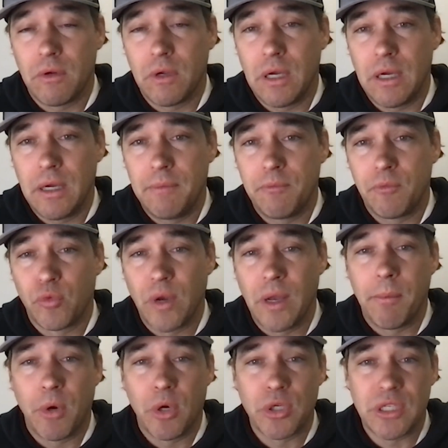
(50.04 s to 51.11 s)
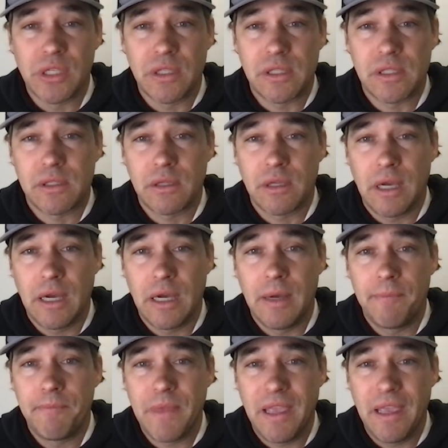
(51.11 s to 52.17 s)
reemergence
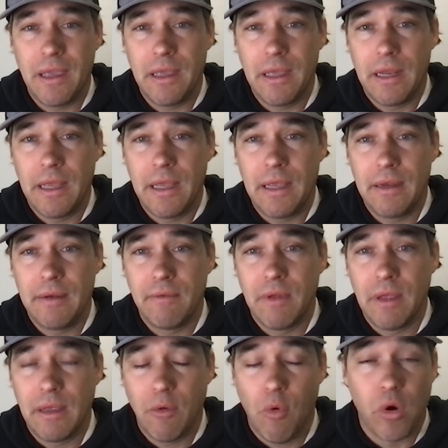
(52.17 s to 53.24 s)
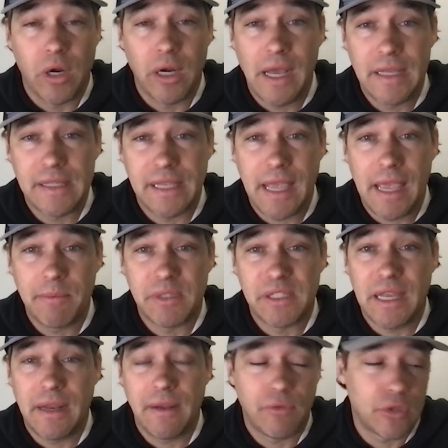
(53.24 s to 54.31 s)
in a organized game
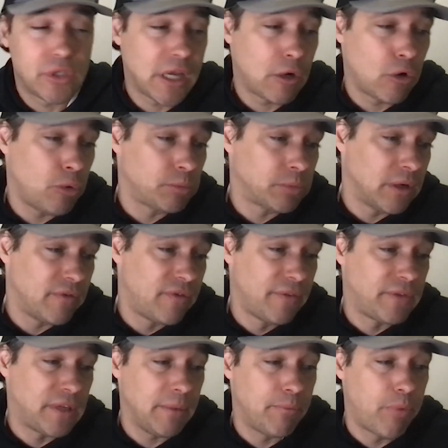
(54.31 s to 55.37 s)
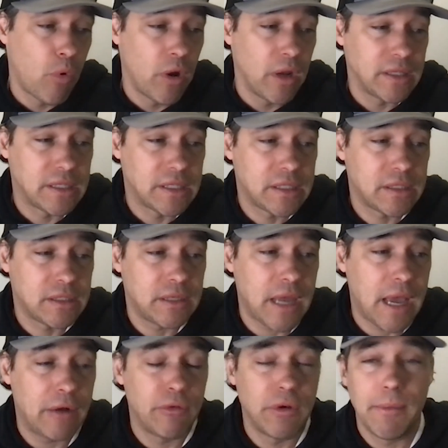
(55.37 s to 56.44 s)
setting for Chet Holmgren. 15 points,
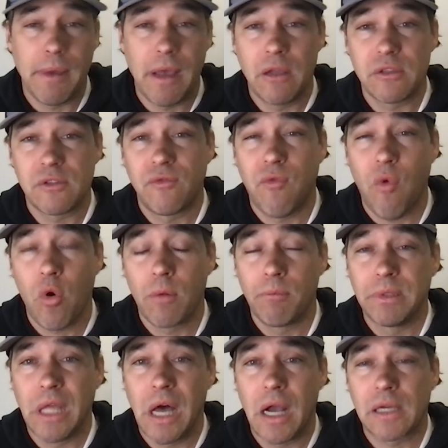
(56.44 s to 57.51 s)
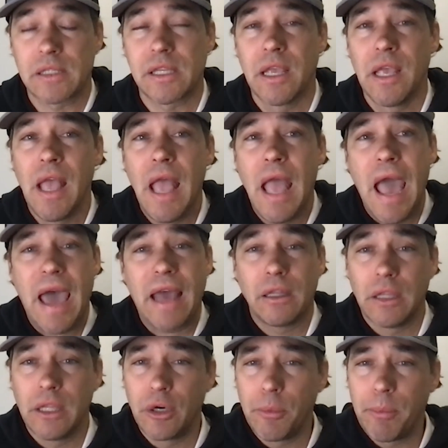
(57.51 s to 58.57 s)
9 rebounds, 4 blocks. Had a
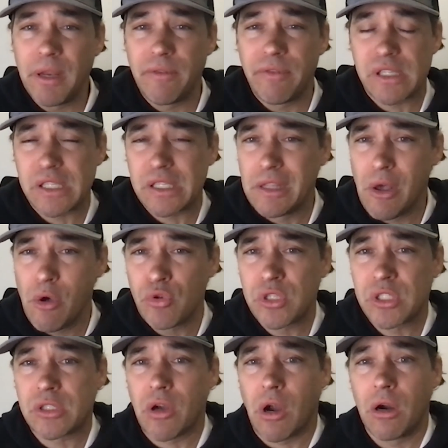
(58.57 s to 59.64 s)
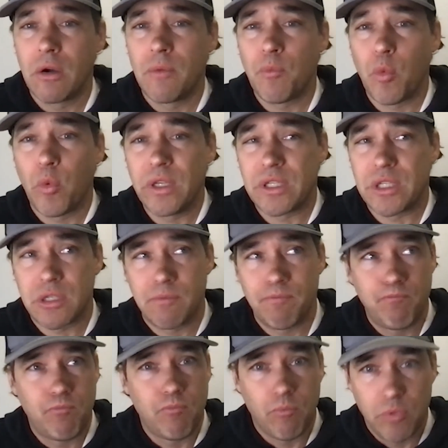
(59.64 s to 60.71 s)
little bit of a slow start, which
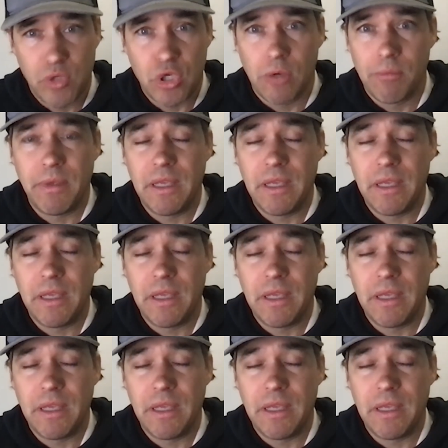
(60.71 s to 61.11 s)
should